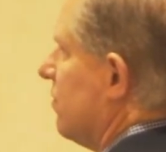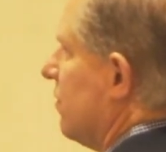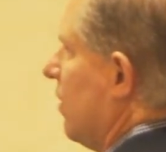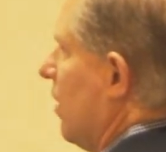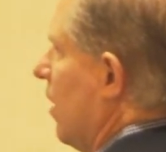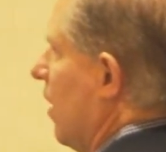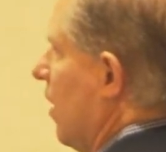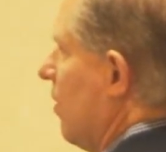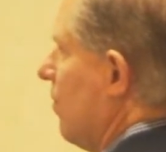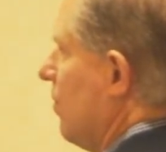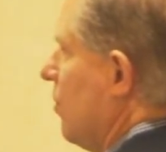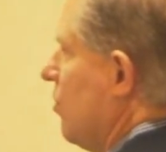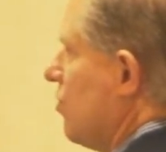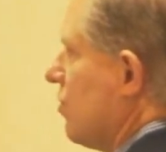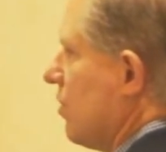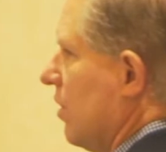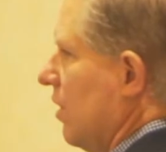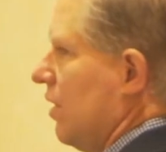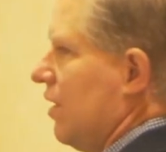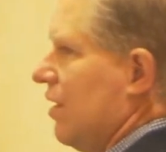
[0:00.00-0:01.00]

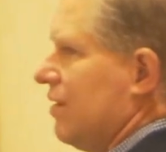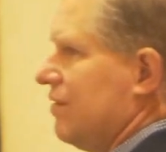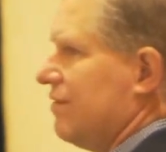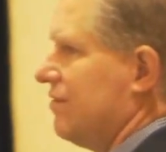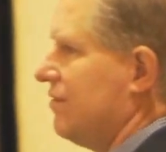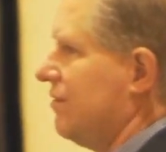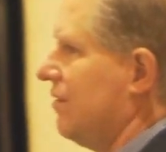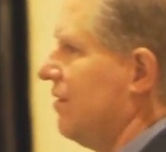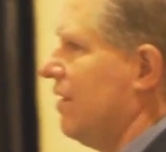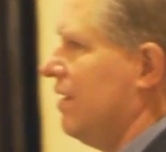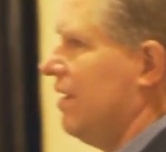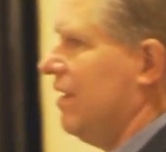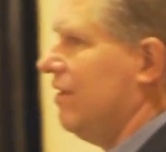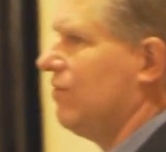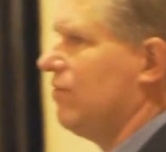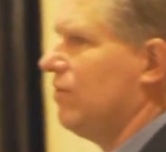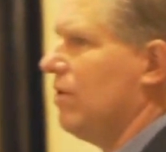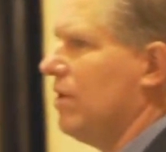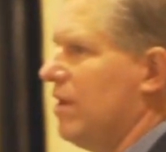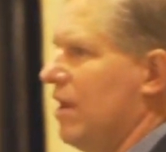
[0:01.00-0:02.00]
Usually it's
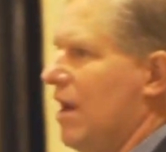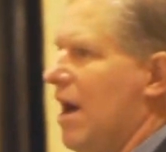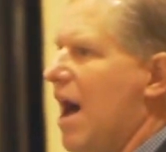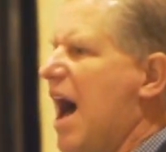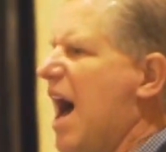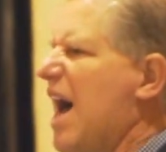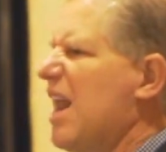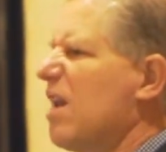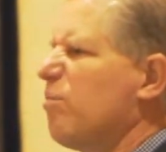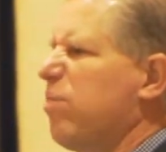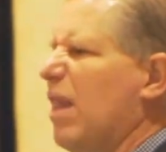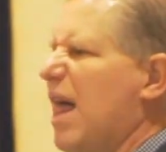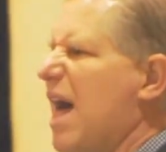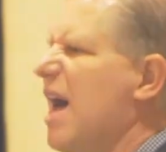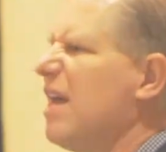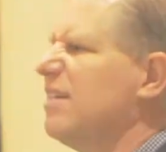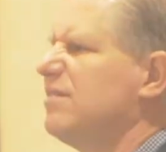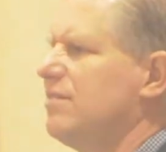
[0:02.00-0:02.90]
in a hot applied